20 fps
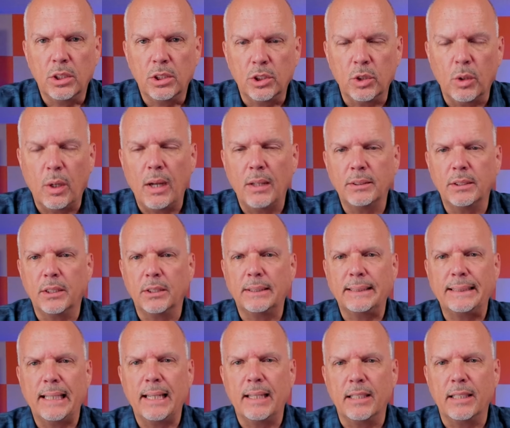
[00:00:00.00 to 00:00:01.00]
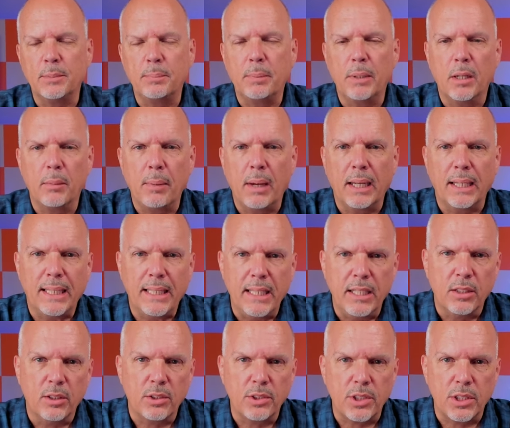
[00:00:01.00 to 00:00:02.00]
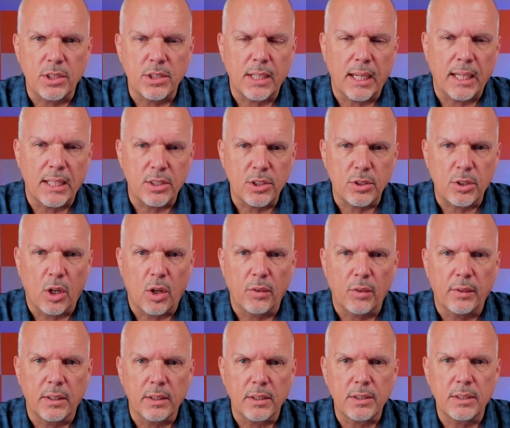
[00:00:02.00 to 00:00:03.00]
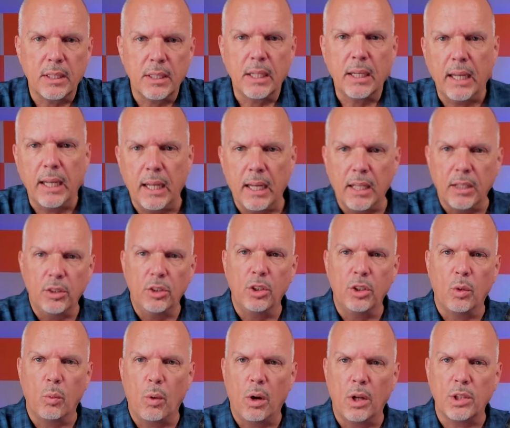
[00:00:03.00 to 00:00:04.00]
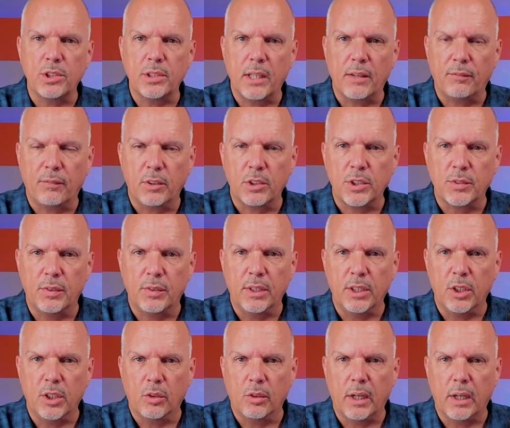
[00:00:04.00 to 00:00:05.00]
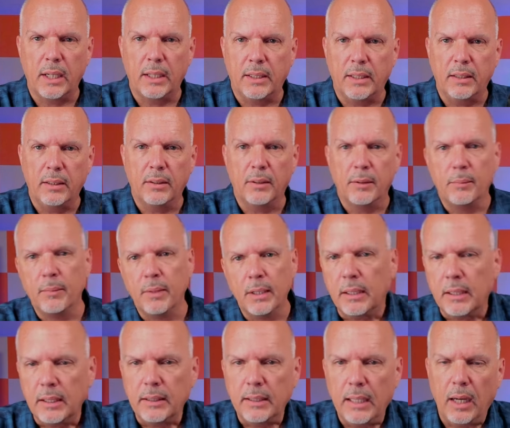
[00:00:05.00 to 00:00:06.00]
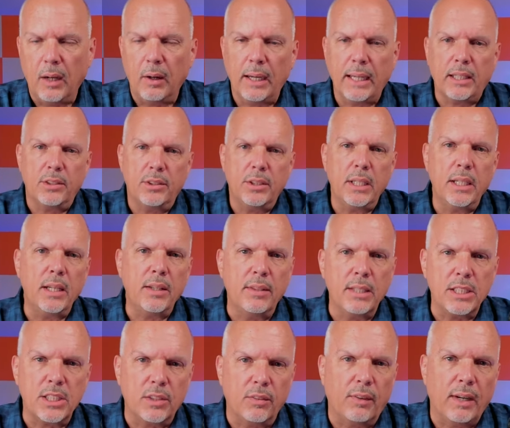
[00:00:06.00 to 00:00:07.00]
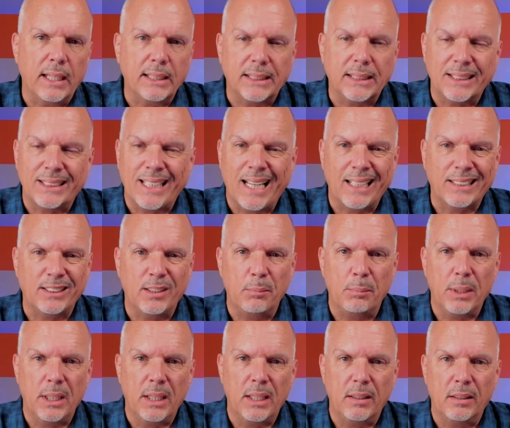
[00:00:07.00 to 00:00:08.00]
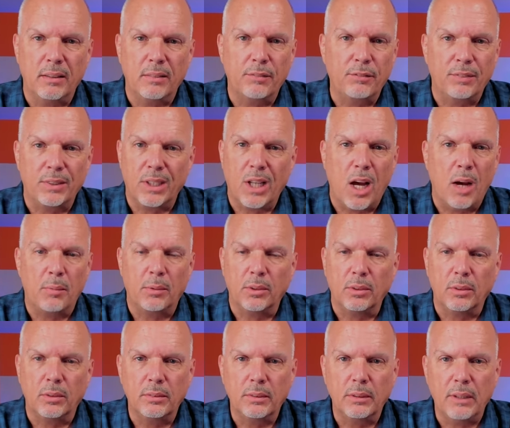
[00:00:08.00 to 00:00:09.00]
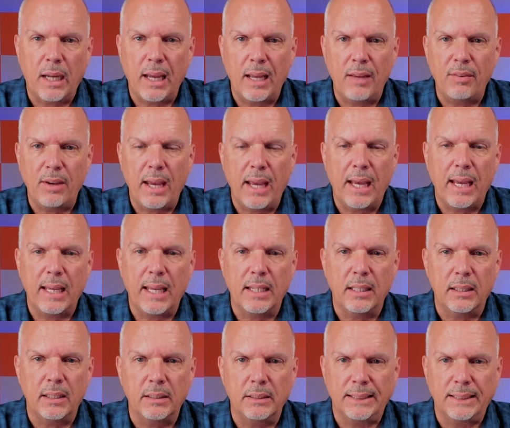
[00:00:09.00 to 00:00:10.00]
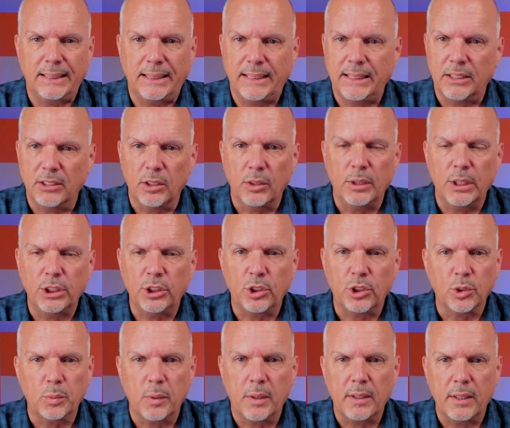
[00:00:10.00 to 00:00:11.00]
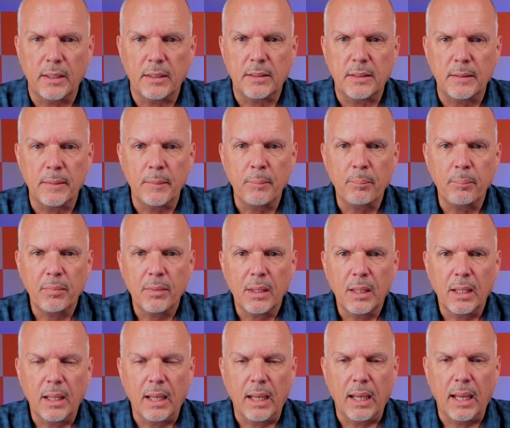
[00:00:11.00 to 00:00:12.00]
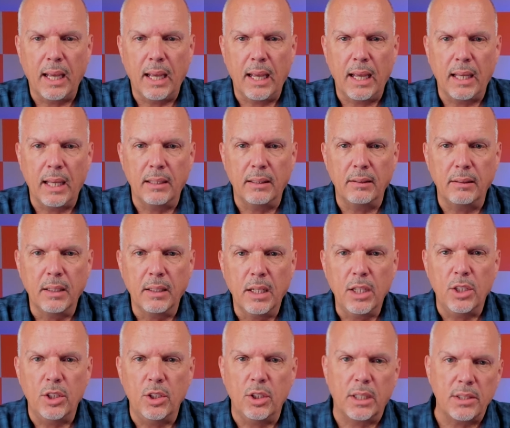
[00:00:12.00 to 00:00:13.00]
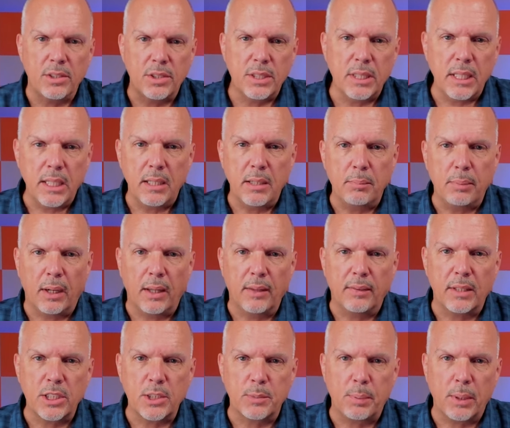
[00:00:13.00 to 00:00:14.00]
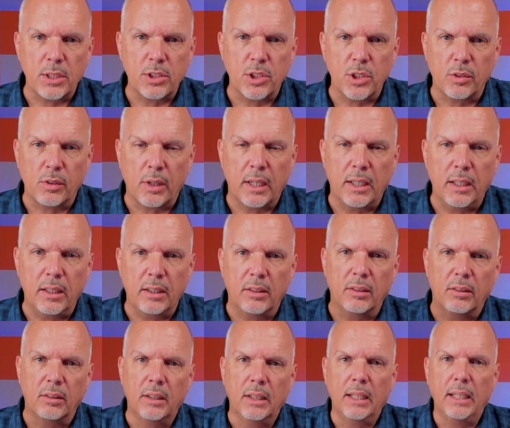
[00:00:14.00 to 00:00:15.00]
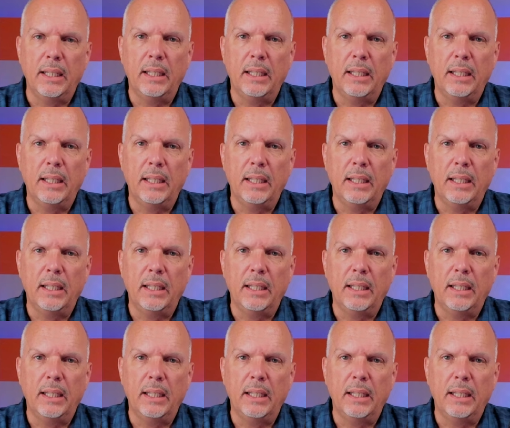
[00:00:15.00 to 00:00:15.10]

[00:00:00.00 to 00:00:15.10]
So as I was saying, it's been about a year since I installed this, and you can watch that first video right here. Now, I can tell you this device has actually been phenomenal. I've had zero issues with it, and you can see by this picture right here,